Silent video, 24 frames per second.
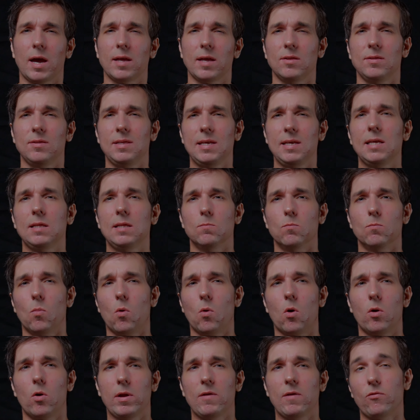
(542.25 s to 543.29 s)
kind of need
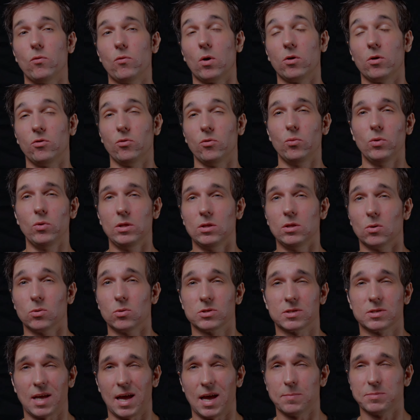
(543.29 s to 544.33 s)
more if you are doing
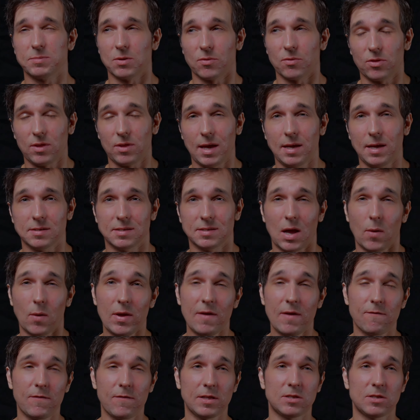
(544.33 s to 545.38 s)
those types of things. Now,
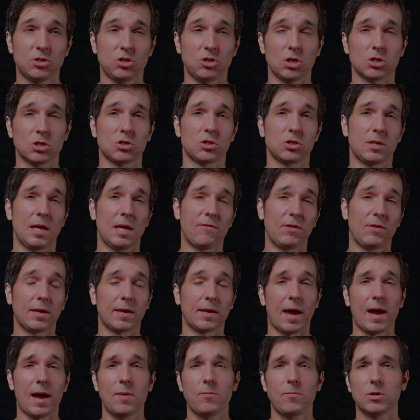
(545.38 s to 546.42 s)
if the
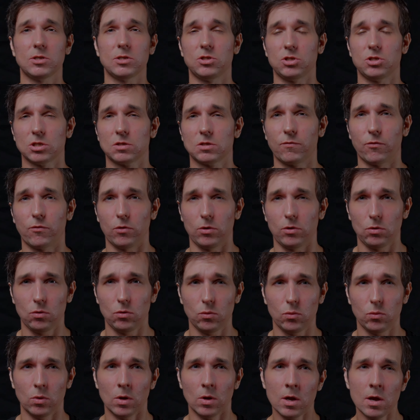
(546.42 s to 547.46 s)
camera is just for
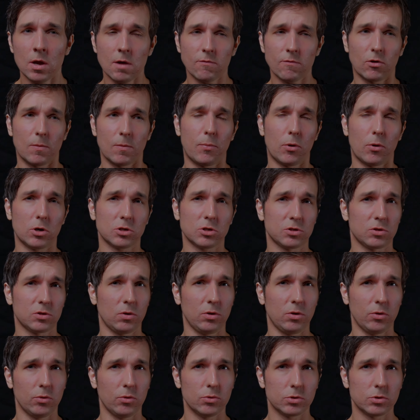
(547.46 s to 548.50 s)
you, for
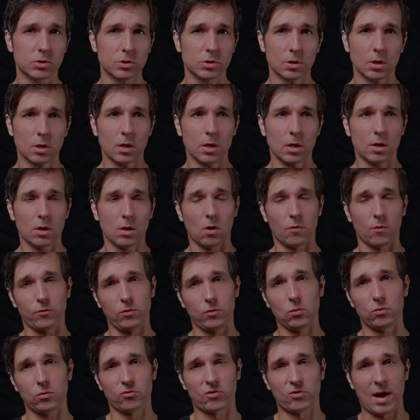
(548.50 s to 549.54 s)
personal use, of
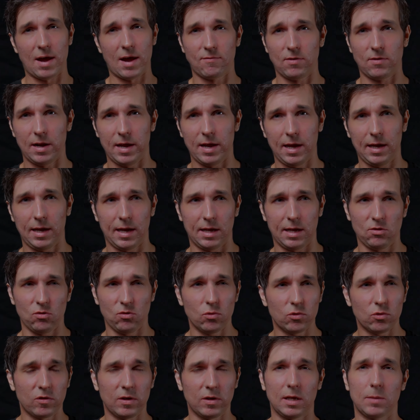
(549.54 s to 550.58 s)
you traveling and
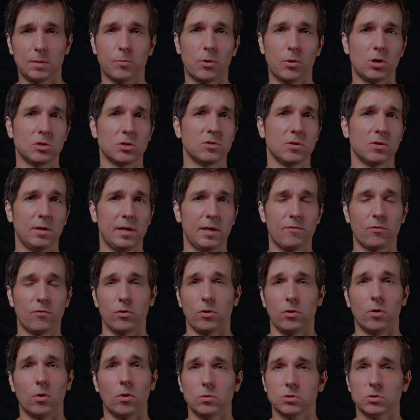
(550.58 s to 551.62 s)
using it personally
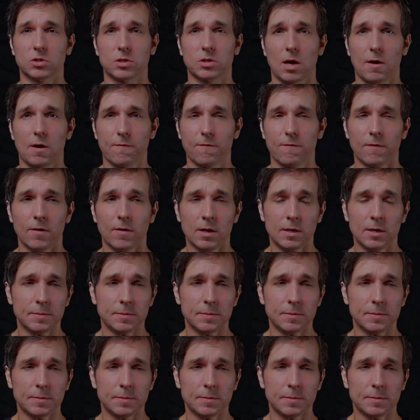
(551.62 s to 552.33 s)
for your own stuff,